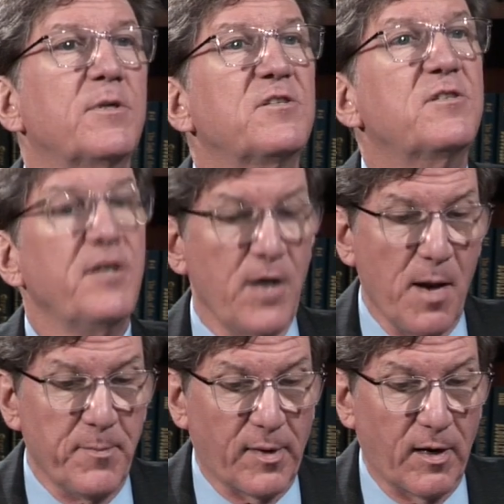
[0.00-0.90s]
which is the
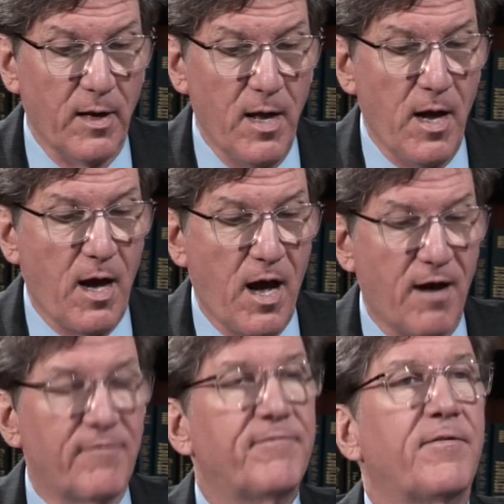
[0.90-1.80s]
number
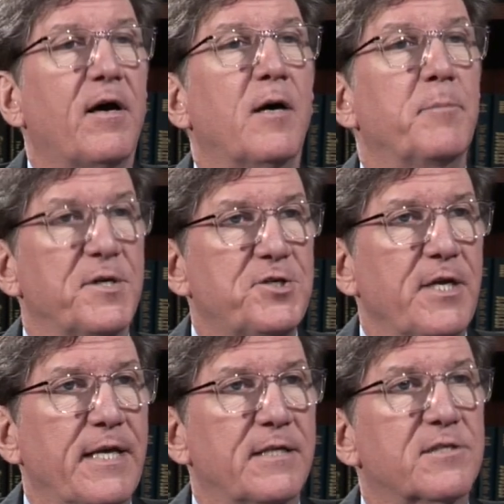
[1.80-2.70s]
of
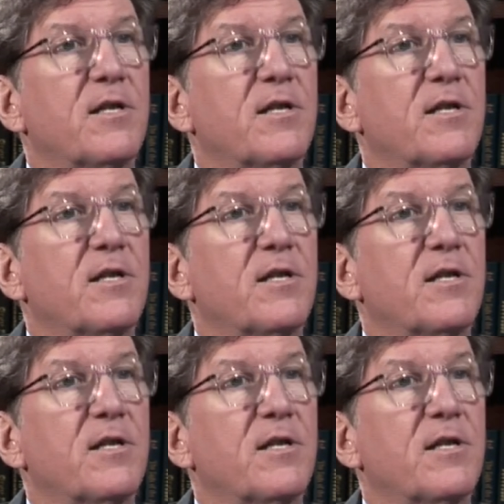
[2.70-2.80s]
machines.